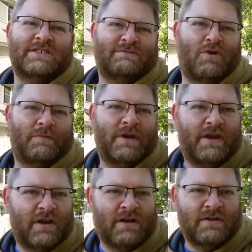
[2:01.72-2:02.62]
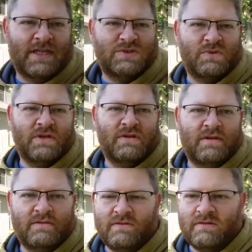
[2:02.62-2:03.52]
I won't be here, and that's when
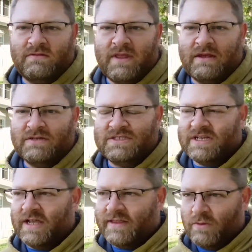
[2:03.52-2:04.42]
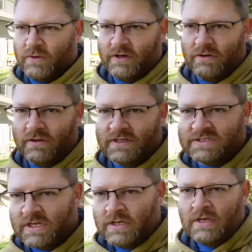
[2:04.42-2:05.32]
they'll decide they want to do all this.
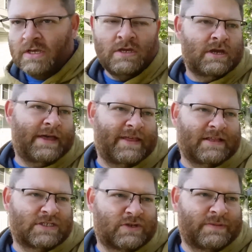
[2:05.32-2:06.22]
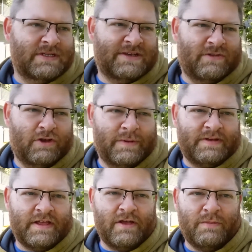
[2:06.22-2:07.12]
I think the soybeans have a little bit
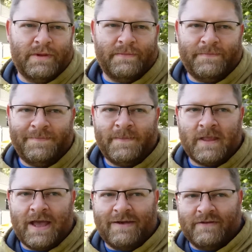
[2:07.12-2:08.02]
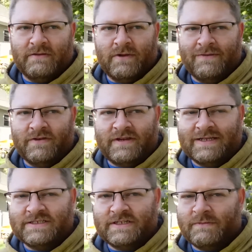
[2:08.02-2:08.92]
to go, but we haven't
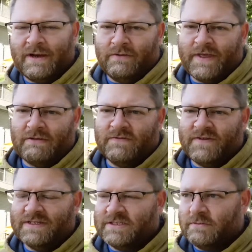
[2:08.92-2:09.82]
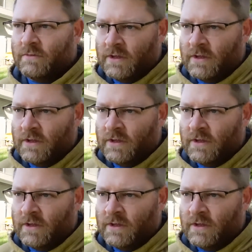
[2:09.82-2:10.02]
tested them. I don't think we've tested them.